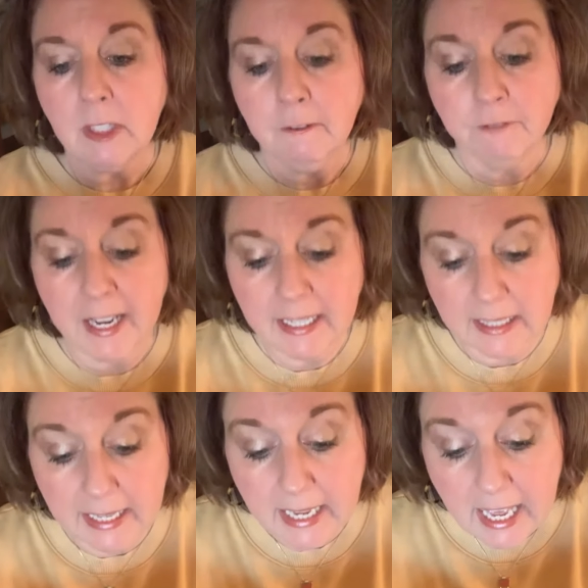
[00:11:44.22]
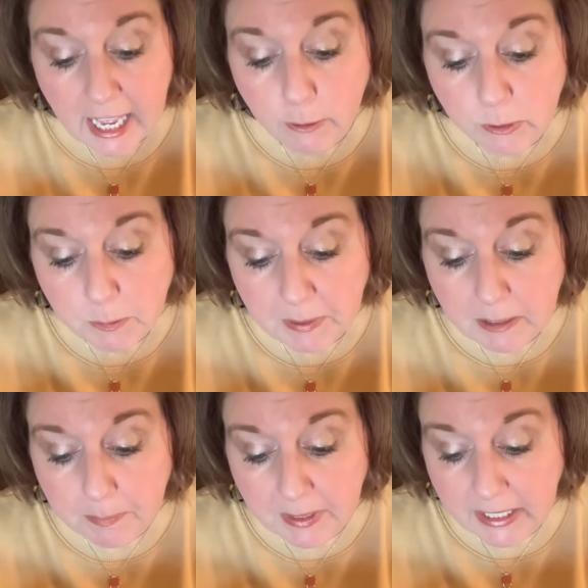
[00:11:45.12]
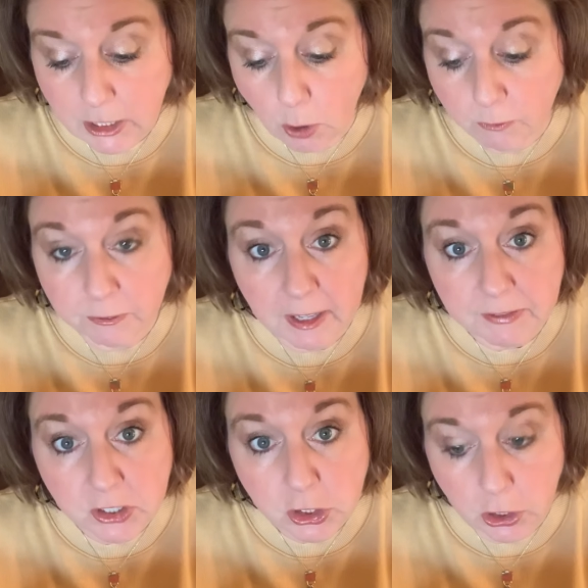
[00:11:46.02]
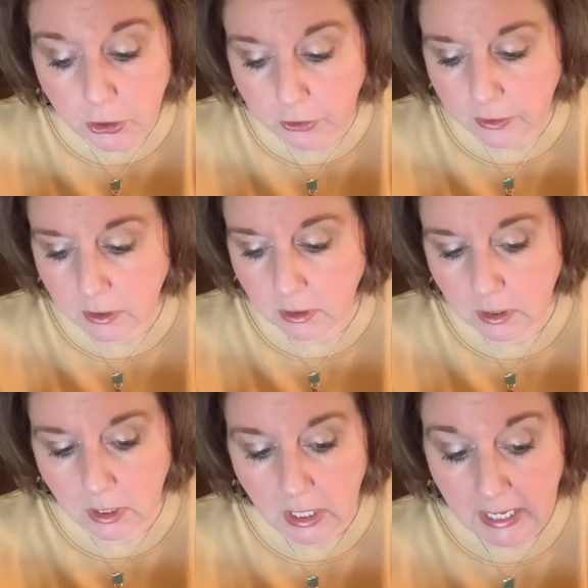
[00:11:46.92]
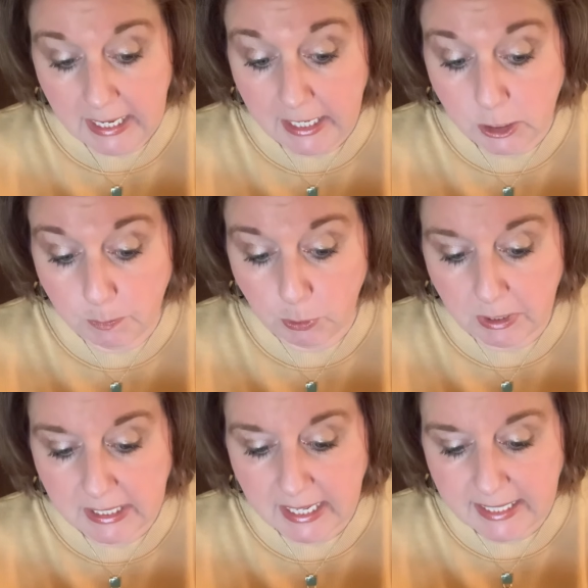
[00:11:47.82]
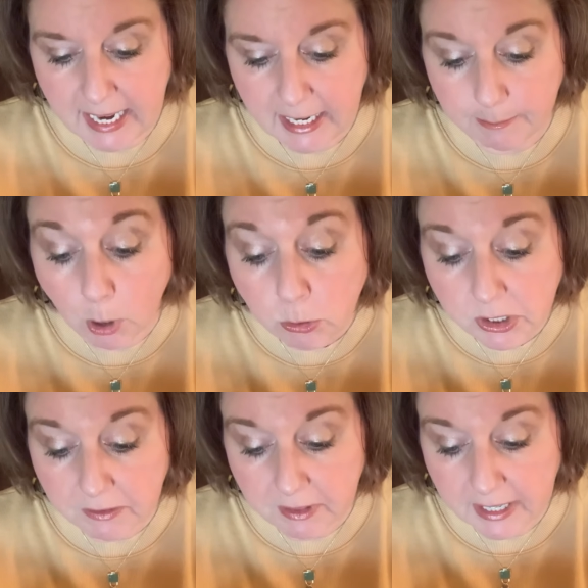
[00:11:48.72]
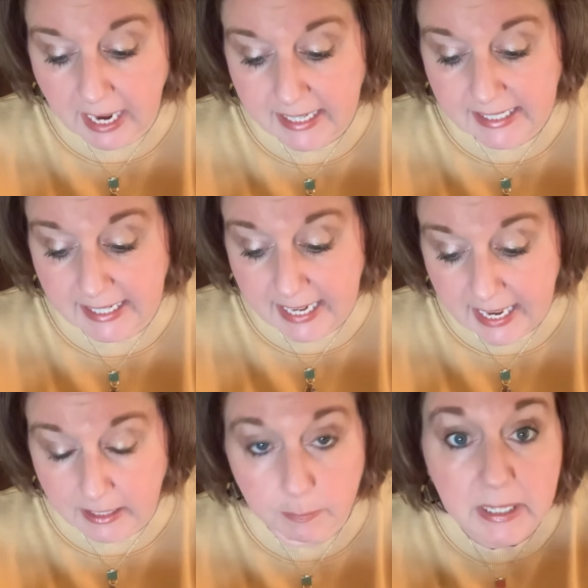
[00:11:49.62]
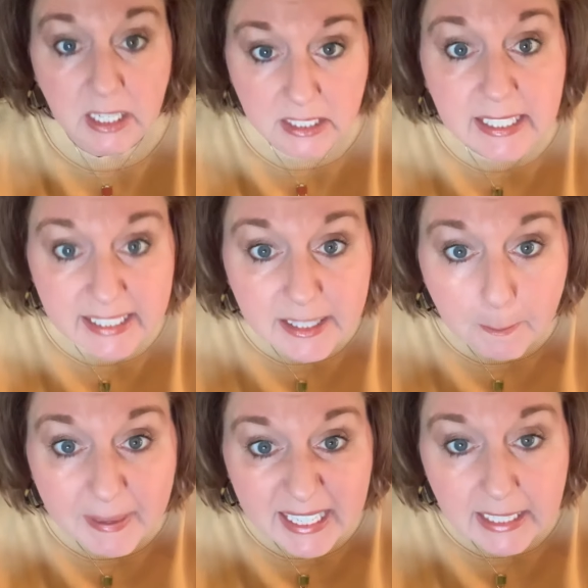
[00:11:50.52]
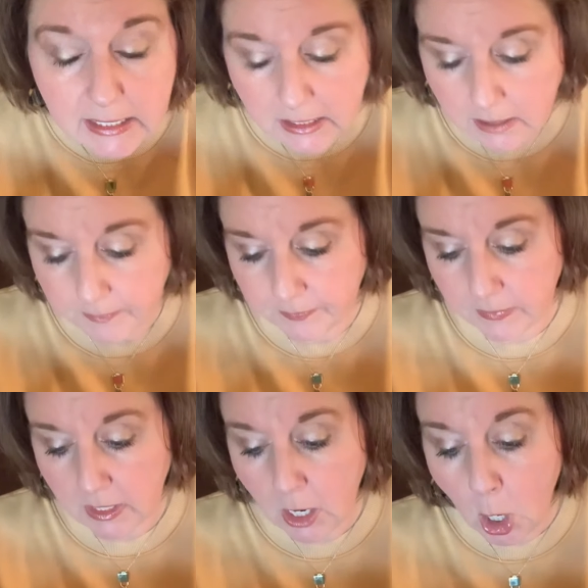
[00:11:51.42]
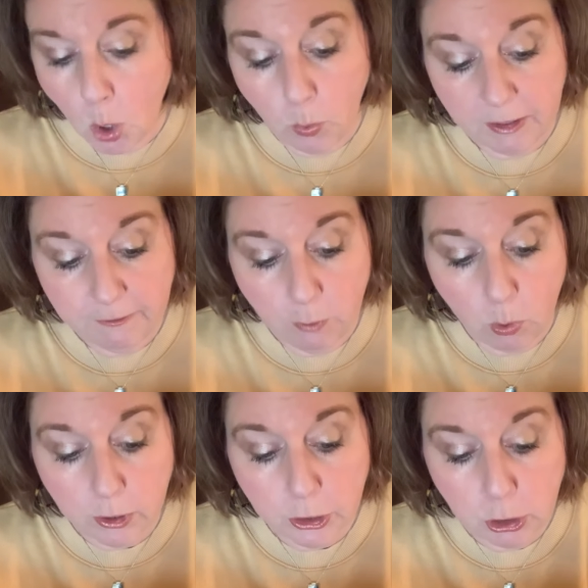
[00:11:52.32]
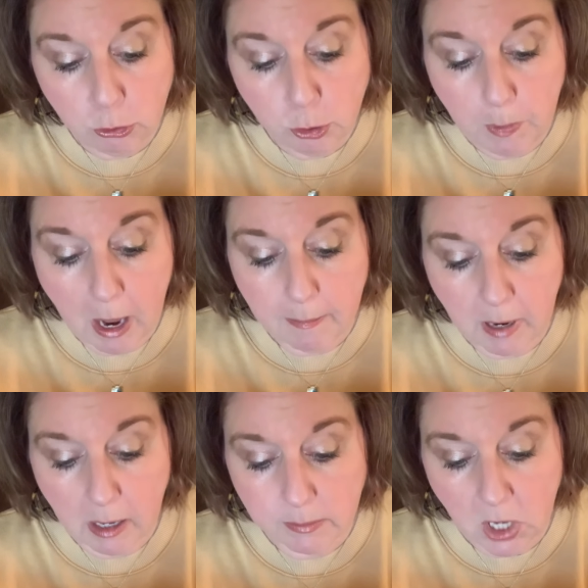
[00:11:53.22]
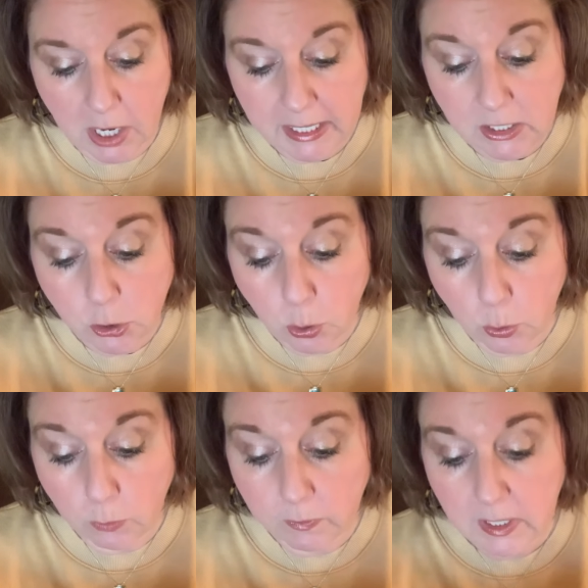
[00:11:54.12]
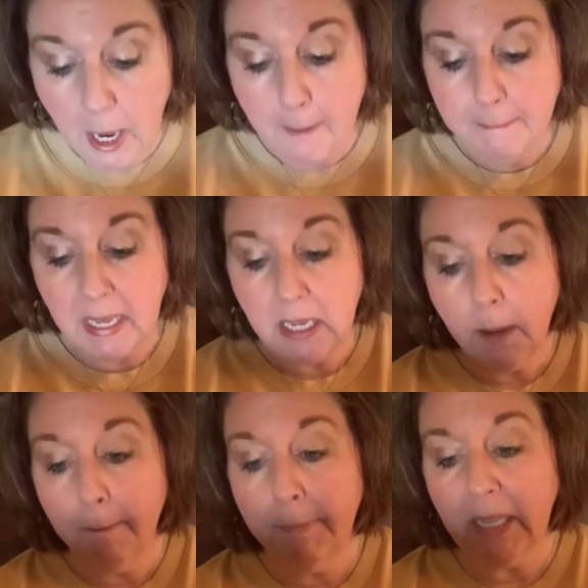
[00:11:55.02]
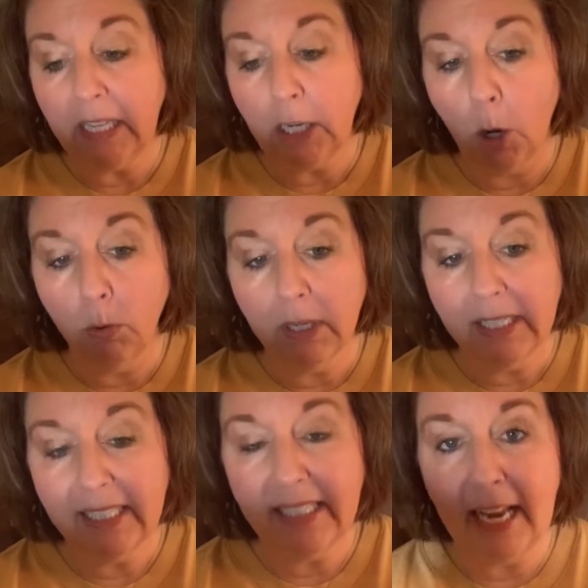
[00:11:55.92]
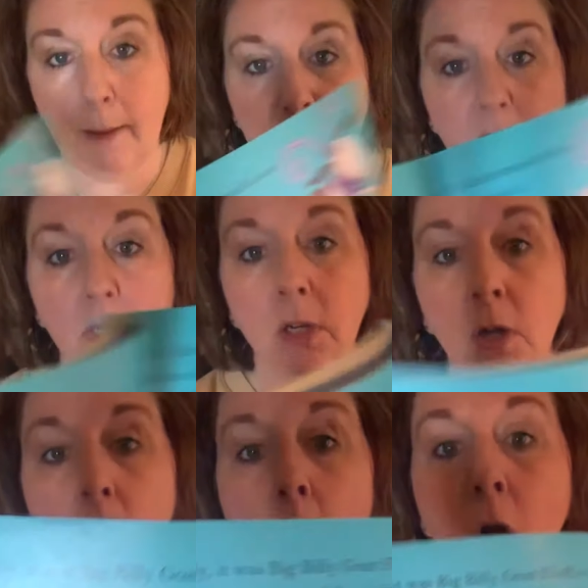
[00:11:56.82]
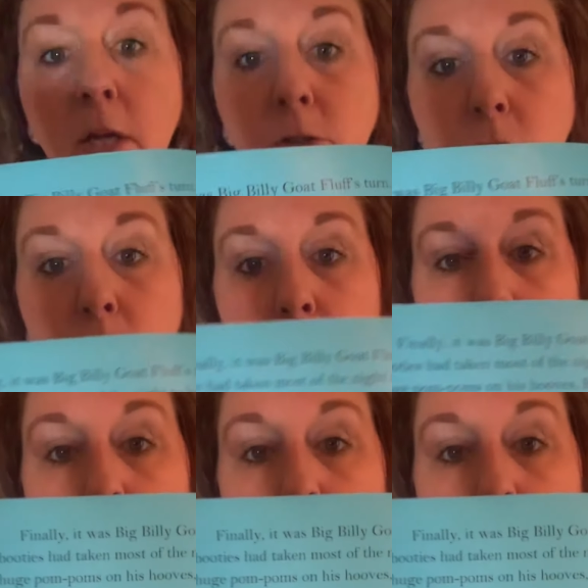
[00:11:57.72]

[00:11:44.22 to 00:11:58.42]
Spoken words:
Finally, it was Big Billy Goat Fluff's turn. His booties had taken most of the night to knit because he's the biggest. With 4 huge pom-poms on his hooves, Big Billy Goat stepped onto